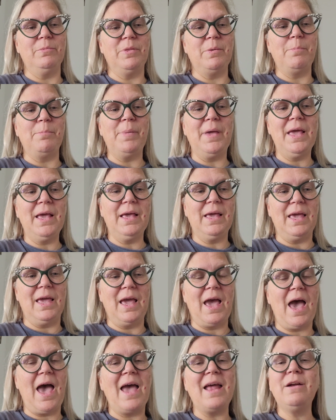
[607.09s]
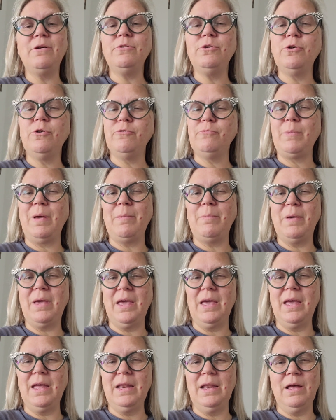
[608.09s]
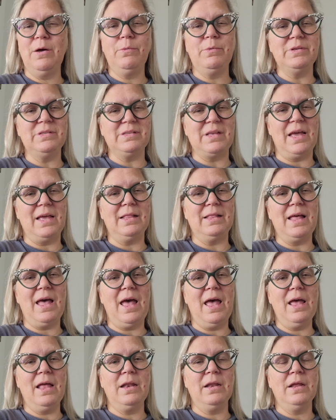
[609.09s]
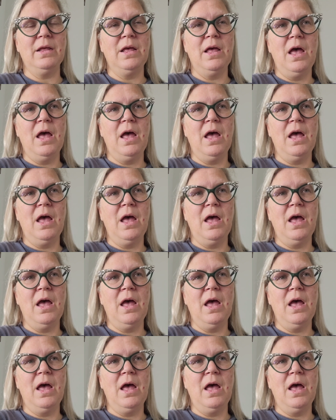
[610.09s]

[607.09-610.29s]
The pinky, I don't know if my pinky nail was like that.